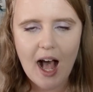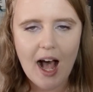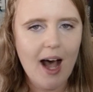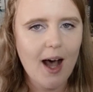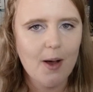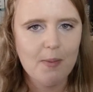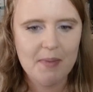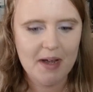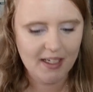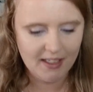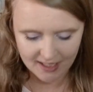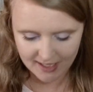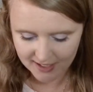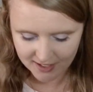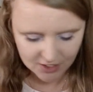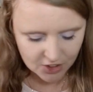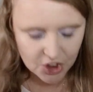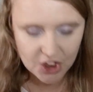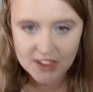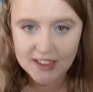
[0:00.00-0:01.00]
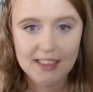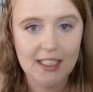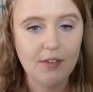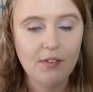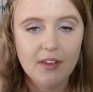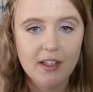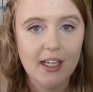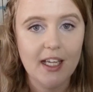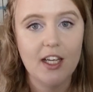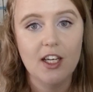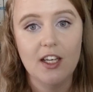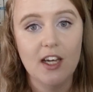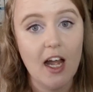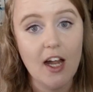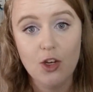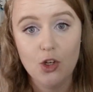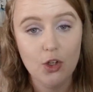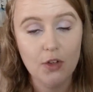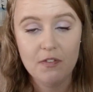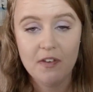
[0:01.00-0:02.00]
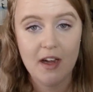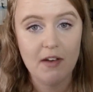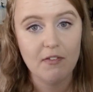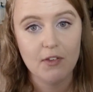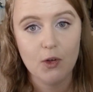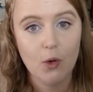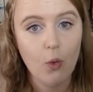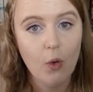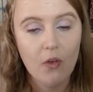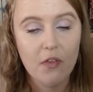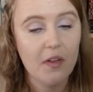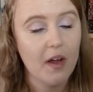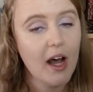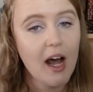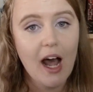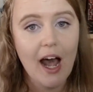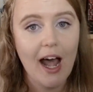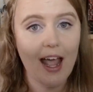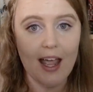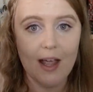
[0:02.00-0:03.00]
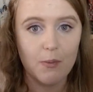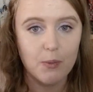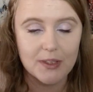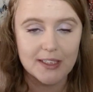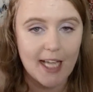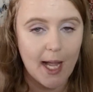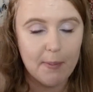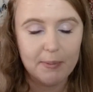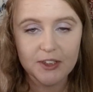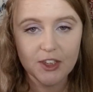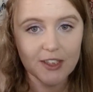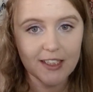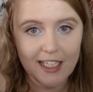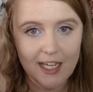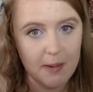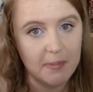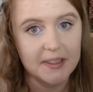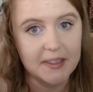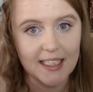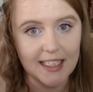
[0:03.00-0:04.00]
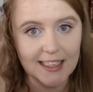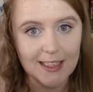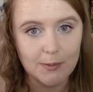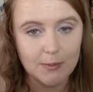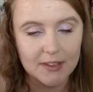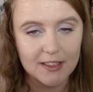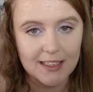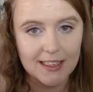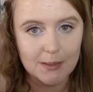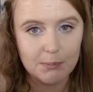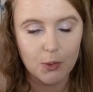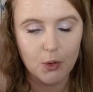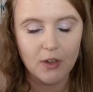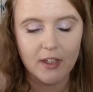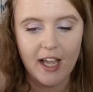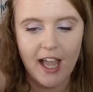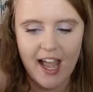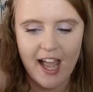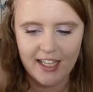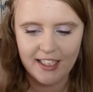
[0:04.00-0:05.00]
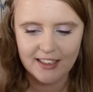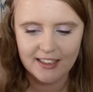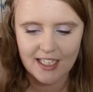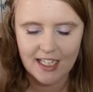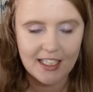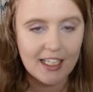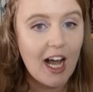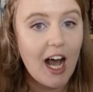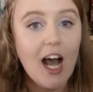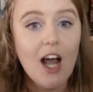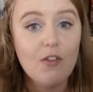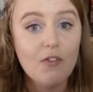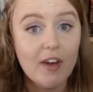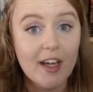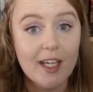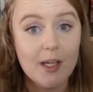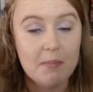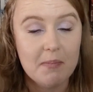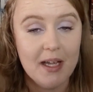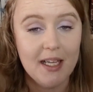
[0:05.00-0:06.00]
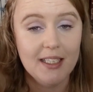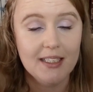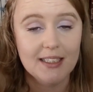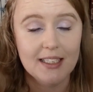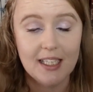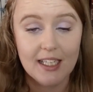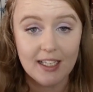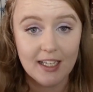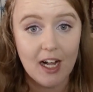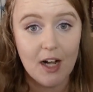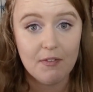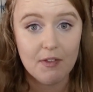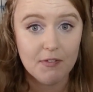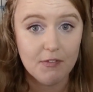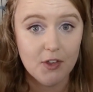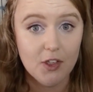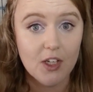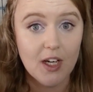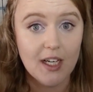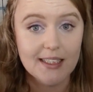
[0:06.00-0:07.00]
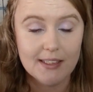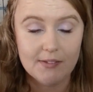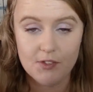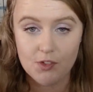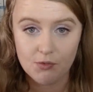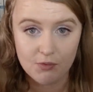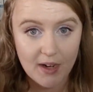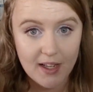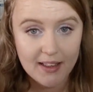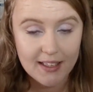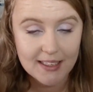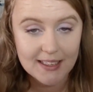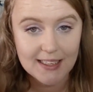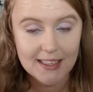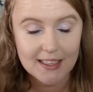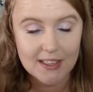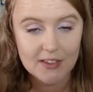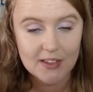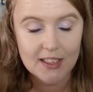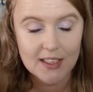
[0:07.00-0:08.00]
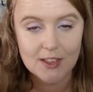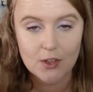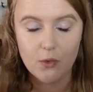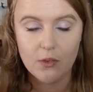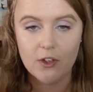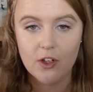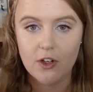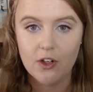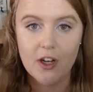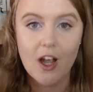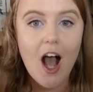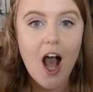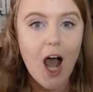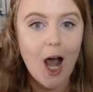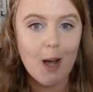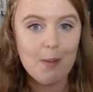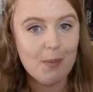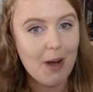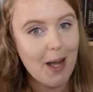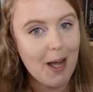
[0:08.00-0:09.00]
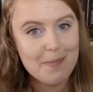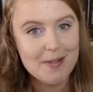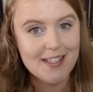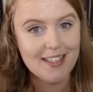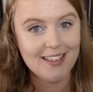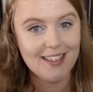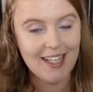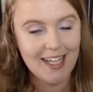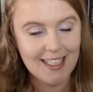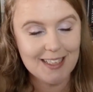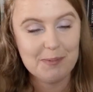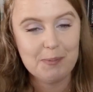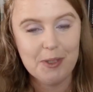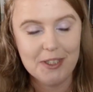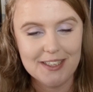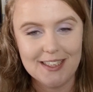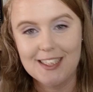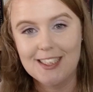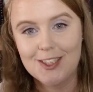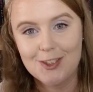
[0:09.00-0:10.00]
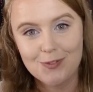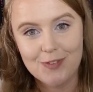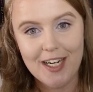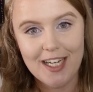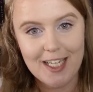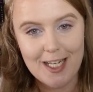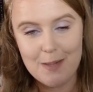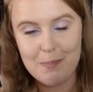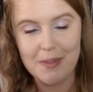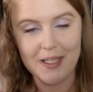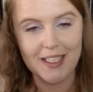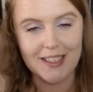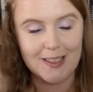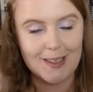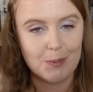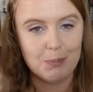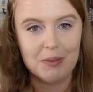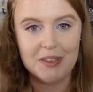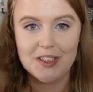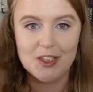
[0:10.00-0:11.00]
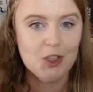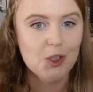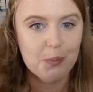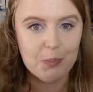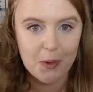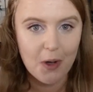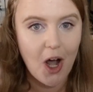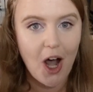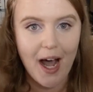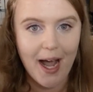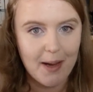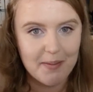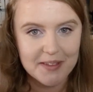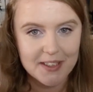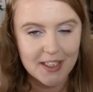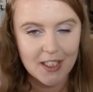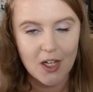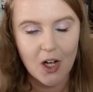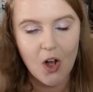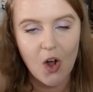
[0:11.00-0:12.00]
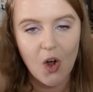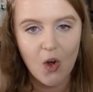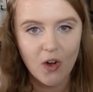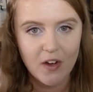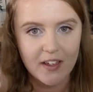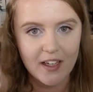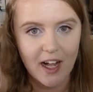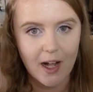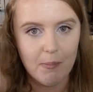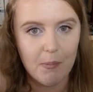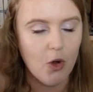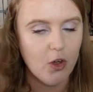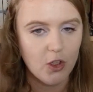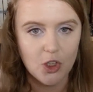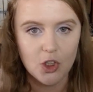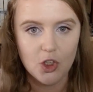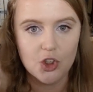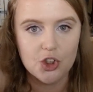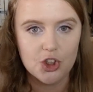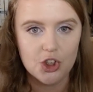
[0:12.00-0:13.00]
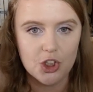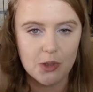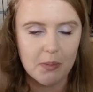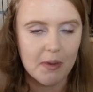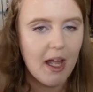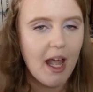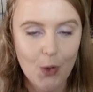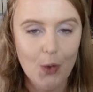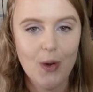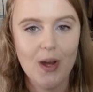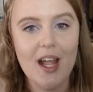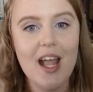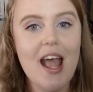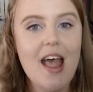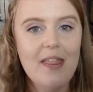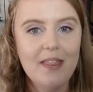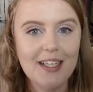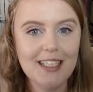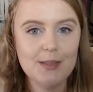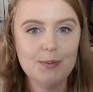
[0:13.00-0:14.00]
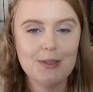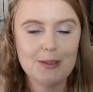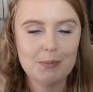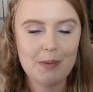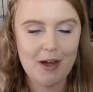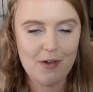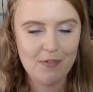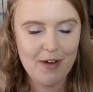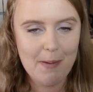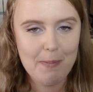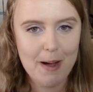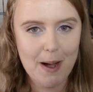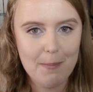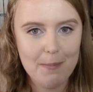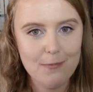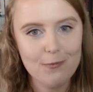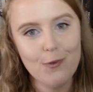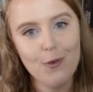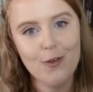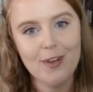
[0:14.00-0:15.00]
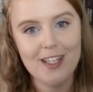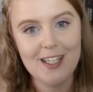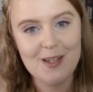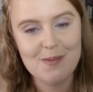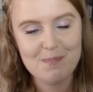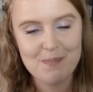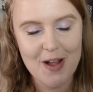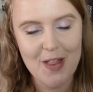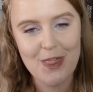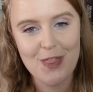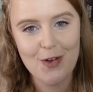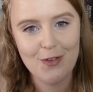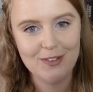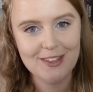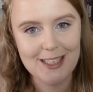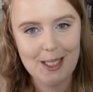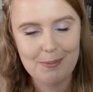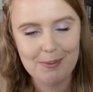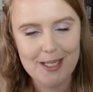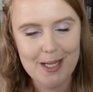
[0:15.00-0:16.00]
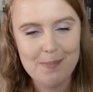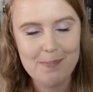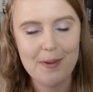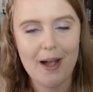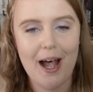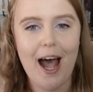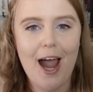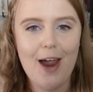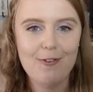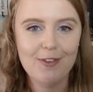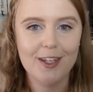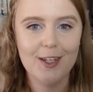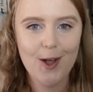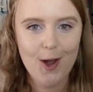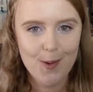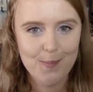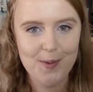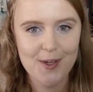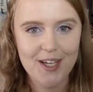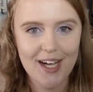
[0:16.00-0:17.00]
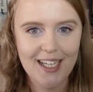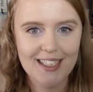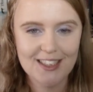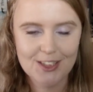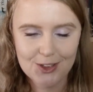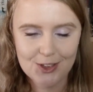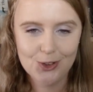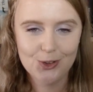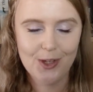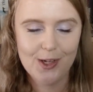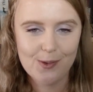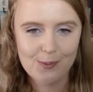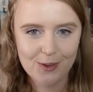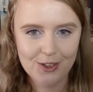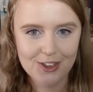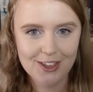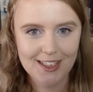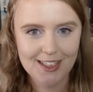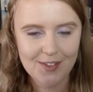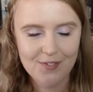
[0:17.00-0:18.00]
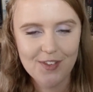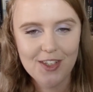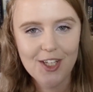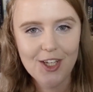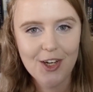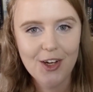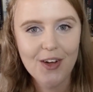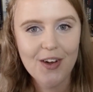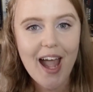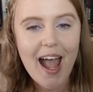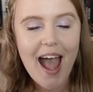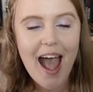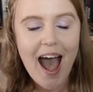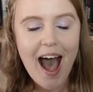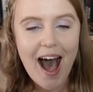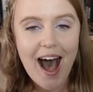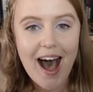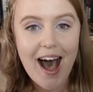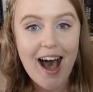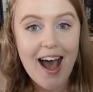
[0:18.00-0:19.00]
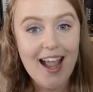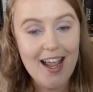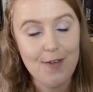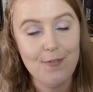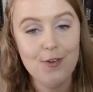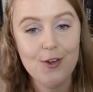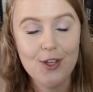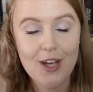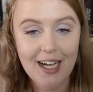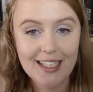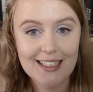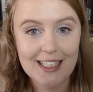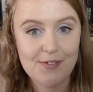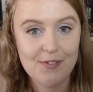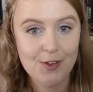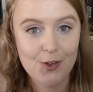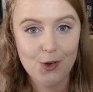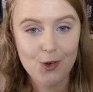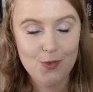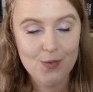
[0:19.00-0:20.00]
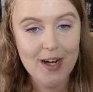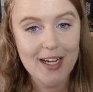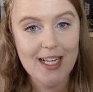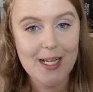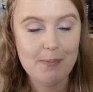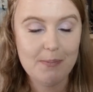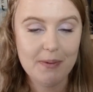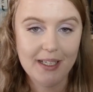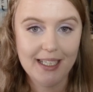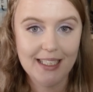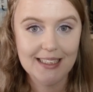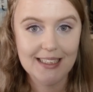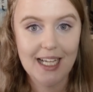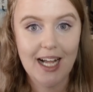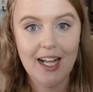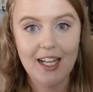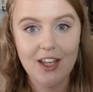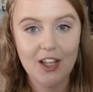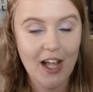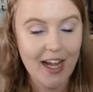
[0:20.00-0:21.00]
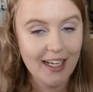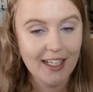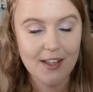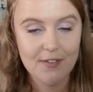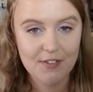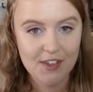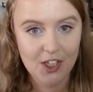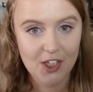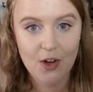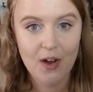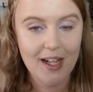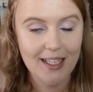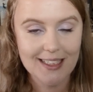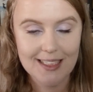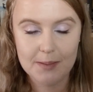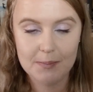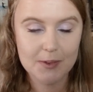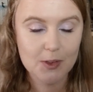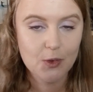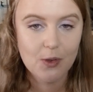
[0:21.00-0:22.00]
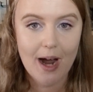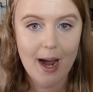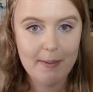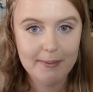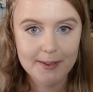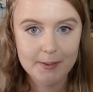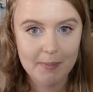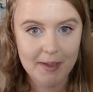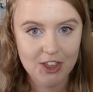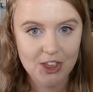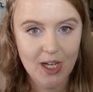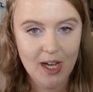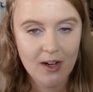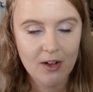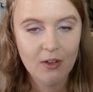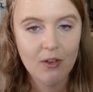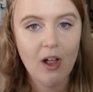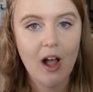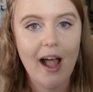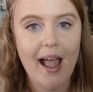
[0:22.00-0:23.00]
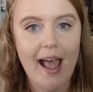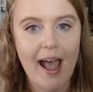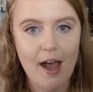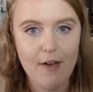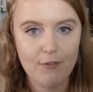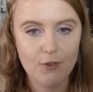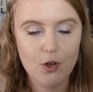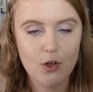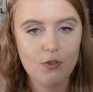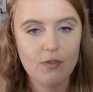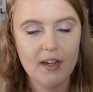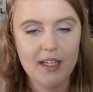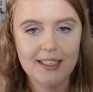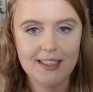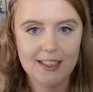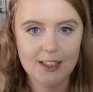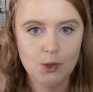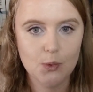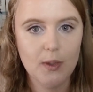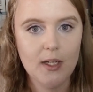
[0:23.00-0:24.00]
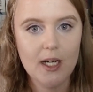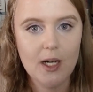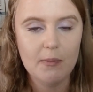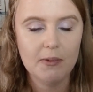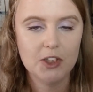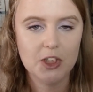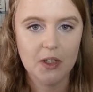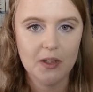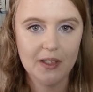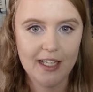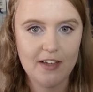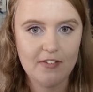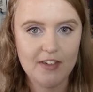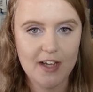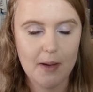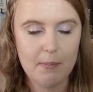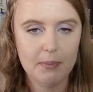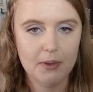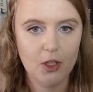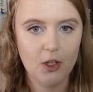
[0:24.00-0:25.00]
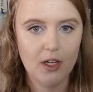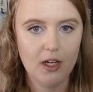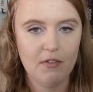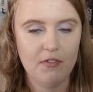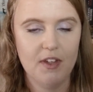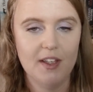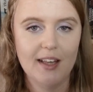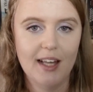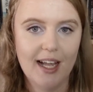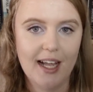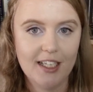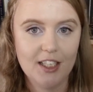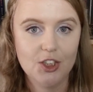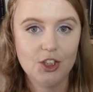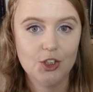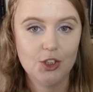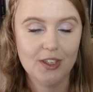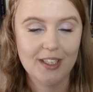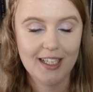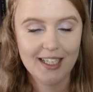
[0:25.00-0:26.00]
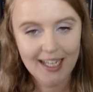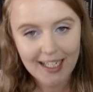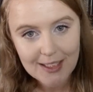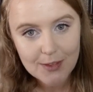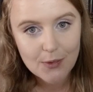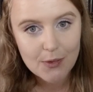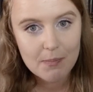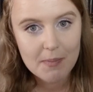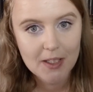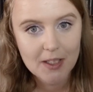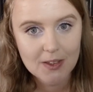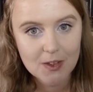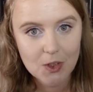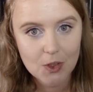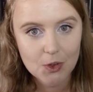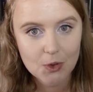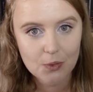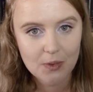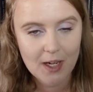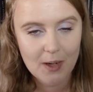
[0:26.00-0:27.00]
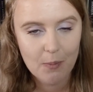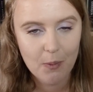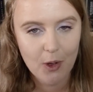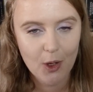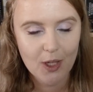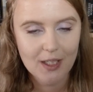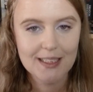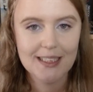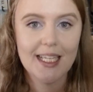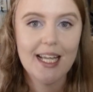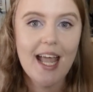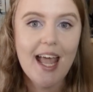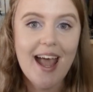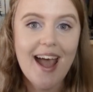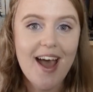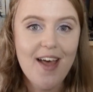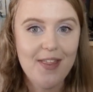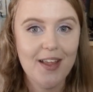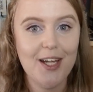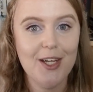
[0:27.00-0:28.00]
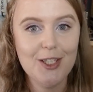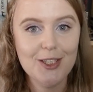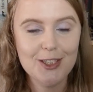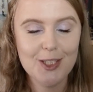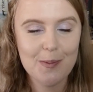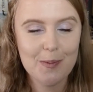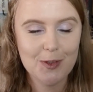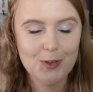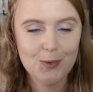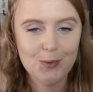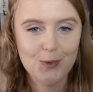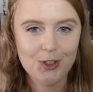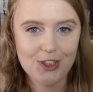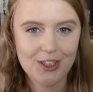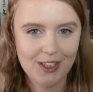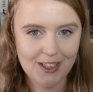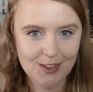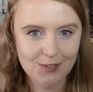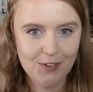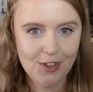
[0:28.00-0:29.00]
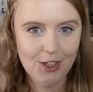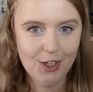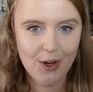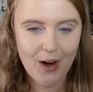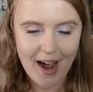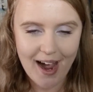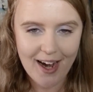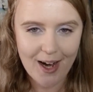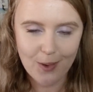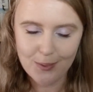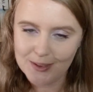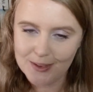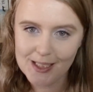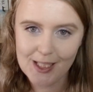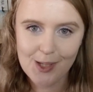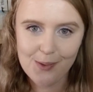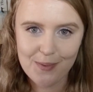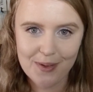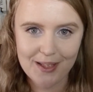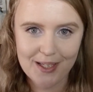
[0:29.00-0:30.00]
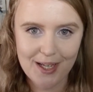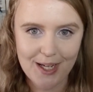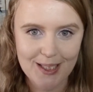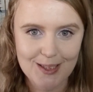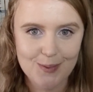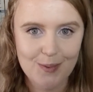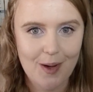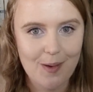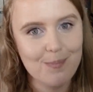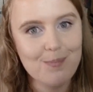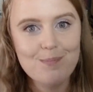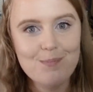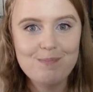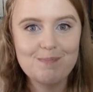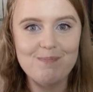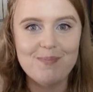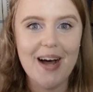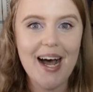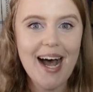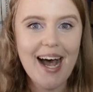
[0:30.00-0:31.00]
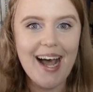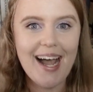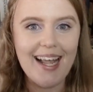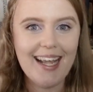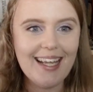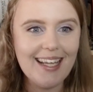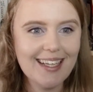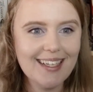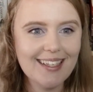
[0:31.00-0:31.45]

And yeah, she's definitely a new favorite author. I was absolutely obsessed with this book and I can't recommend it enough if you guys haven't read this series, although I might be the last person to read it because it's been super hyped here on YouTube. So this was my wrap up for the month of September. I really hope you guys enjoyed watching the video. If you guys haven't already, please like the video and subscribe to my channel. I have Goodreads and Twitter, which I'll leave down below if you'd like to connect with me on social networks. Thank you so much for watching this video and I'll see you in the next one. Bye!